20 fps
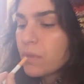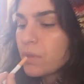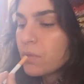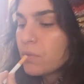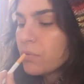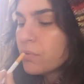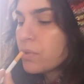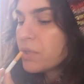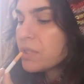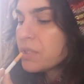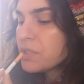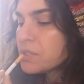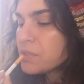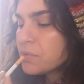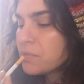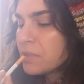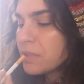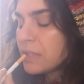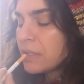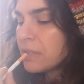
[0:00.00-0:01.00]
you really
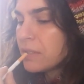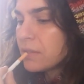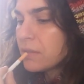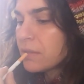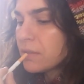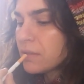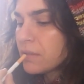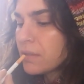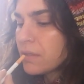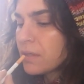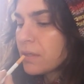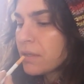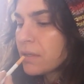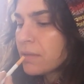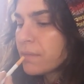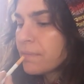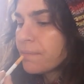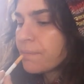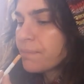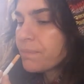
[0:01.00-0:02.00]
do need,
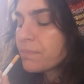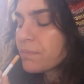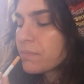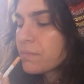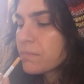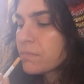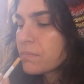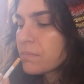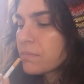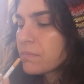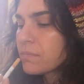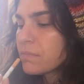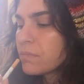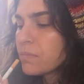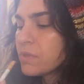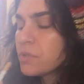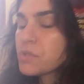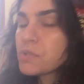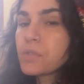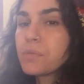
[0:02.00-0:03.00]
um,
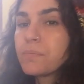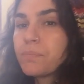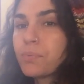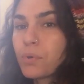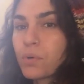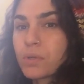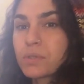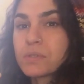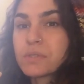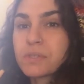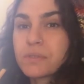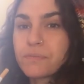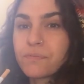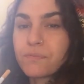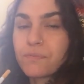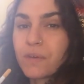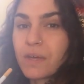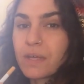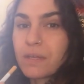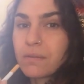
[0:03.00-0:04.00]
there's an importance of
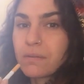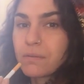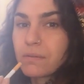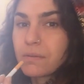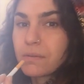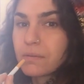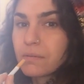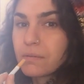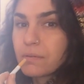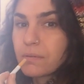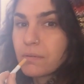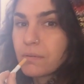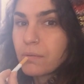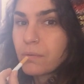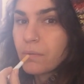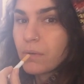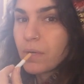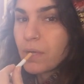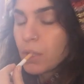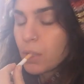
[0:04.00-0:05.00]
faith,
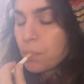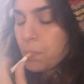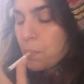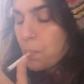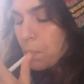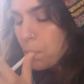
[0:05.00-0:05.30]
right?